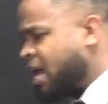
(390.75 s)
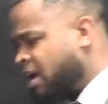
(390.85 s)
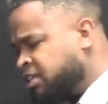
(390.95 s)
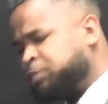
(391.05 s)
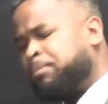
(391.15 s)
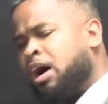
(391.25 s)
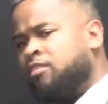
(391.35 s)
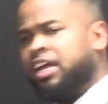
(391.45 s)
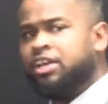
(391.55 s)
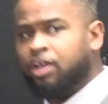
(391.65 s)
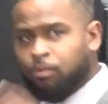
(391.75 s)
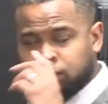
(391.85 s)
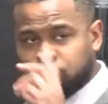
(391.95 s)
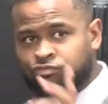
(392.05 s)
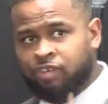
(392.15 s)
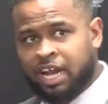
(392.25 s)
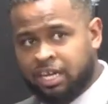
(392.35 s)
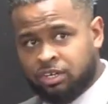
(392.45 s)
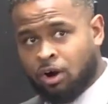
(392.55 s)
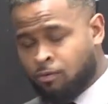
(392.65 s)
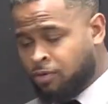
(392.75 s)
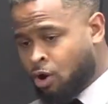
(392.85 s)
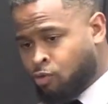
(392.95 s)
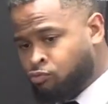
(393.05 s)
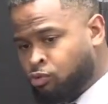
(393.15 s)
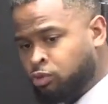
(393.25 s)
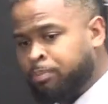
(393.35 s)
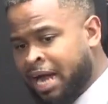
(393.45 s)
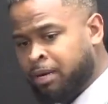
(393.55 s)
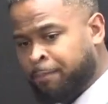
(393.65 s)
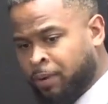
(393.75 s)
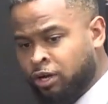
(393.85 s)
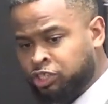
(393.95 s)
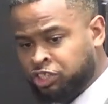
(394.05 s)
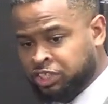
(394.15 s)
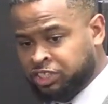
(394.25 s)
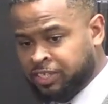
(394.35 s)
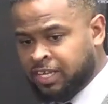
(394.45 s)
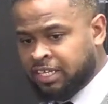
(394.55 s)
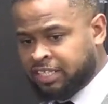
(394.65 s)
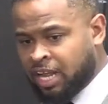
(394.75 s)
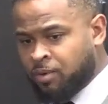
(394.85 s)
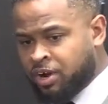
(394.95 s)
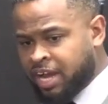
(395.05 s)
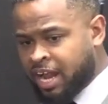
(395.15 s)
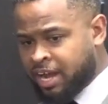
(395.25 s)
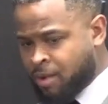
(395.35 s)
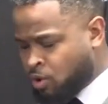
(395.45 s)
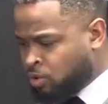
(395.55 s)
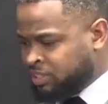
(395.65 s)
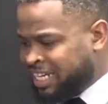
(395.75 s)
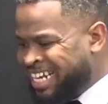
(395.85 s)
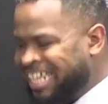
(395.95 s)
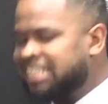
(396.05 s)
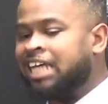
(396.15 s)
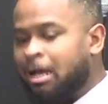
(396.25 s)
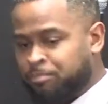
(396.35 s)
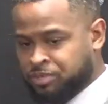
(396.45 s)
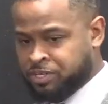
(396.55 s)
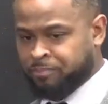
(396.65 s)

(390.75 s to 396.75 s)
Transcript: Now, this part of India was reigned over or ruled by the Persians. They were called the Nizams.